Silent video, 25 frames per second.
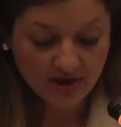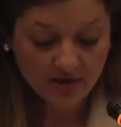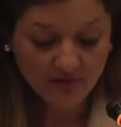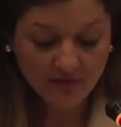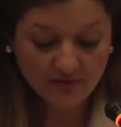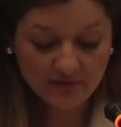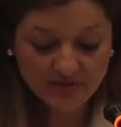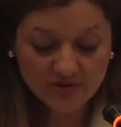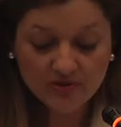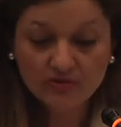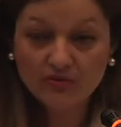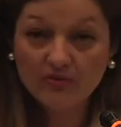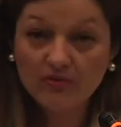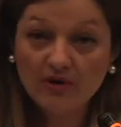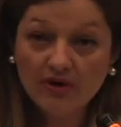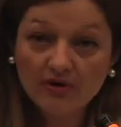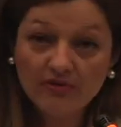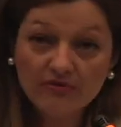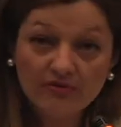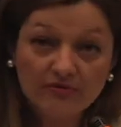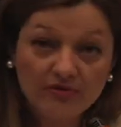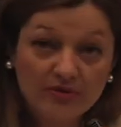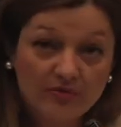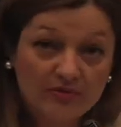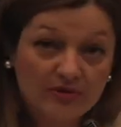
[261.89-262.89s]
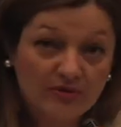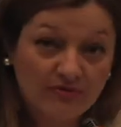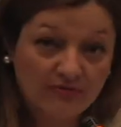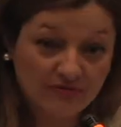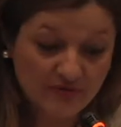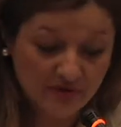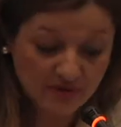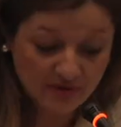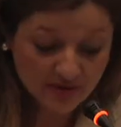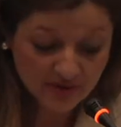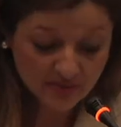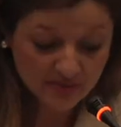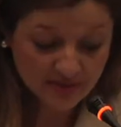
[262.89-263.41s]
which were from the
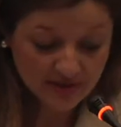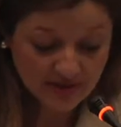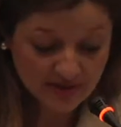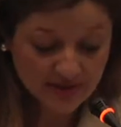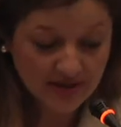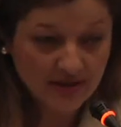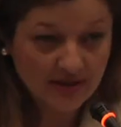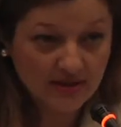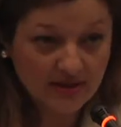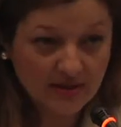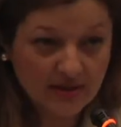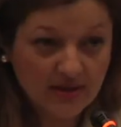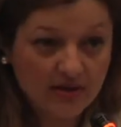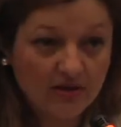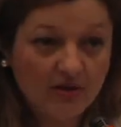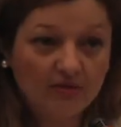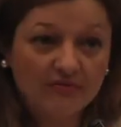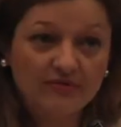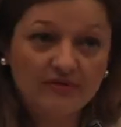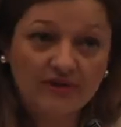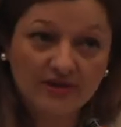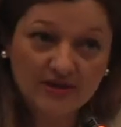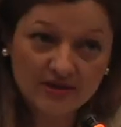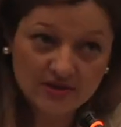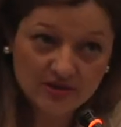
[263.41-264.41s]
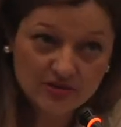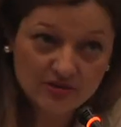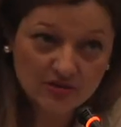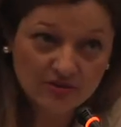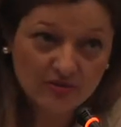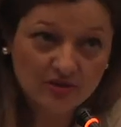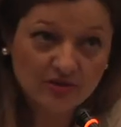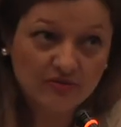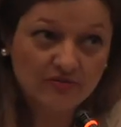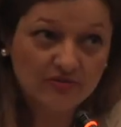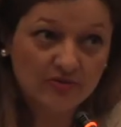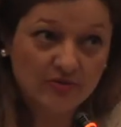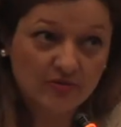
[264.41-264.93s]
very beginning of the
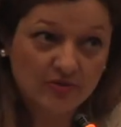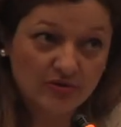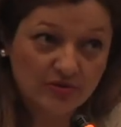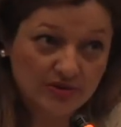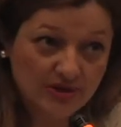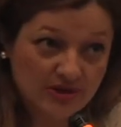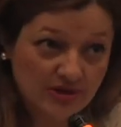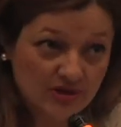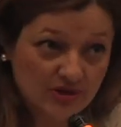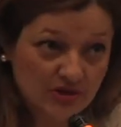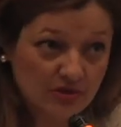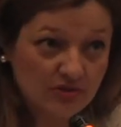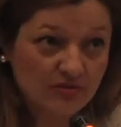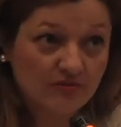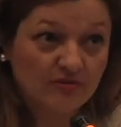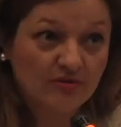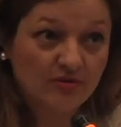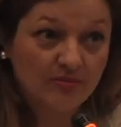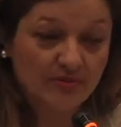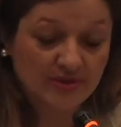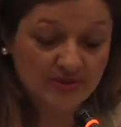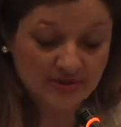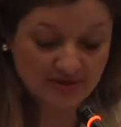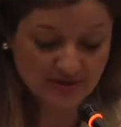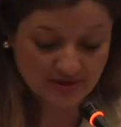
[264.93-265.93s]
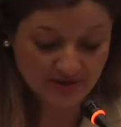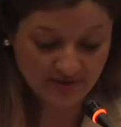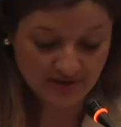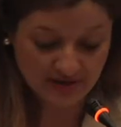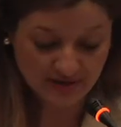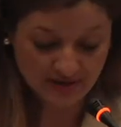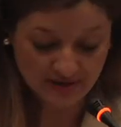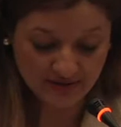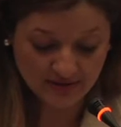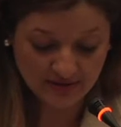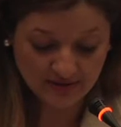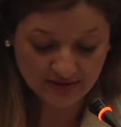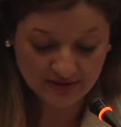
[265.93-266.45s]
history of the protection of the
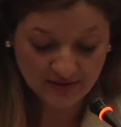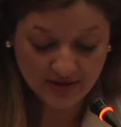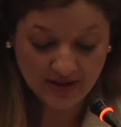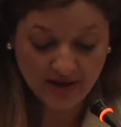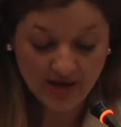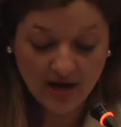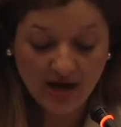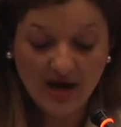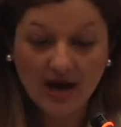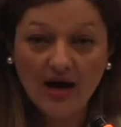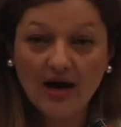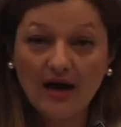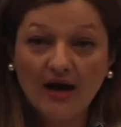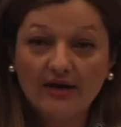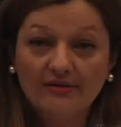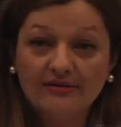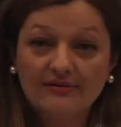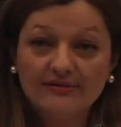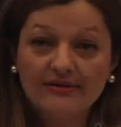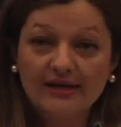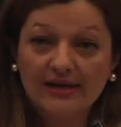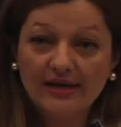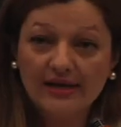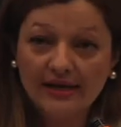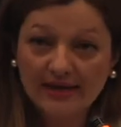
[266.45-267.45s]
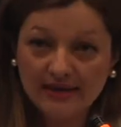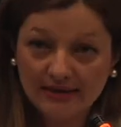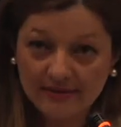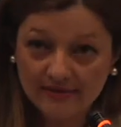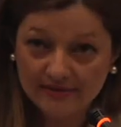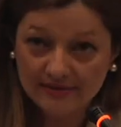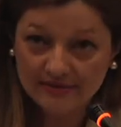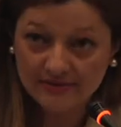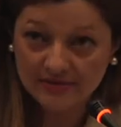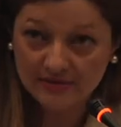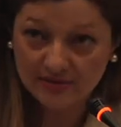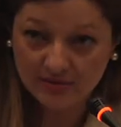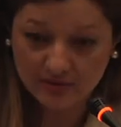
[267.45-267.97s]
Mediterranean at the lead
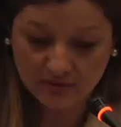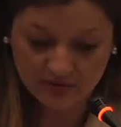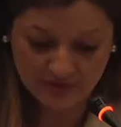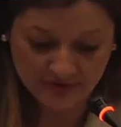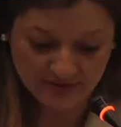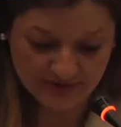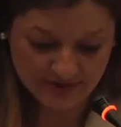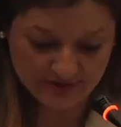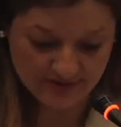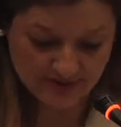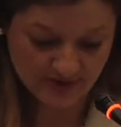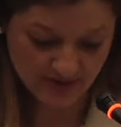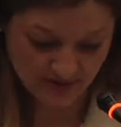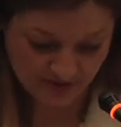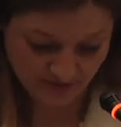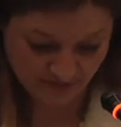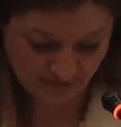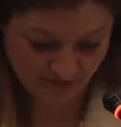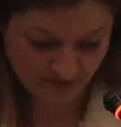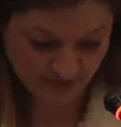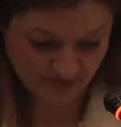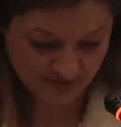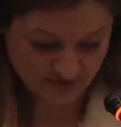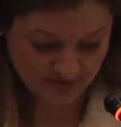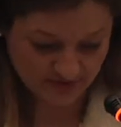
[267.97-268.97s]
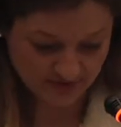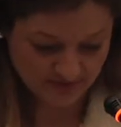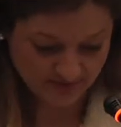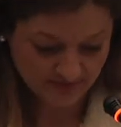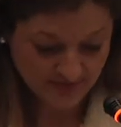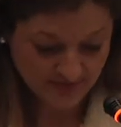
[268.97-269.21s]
of this effort.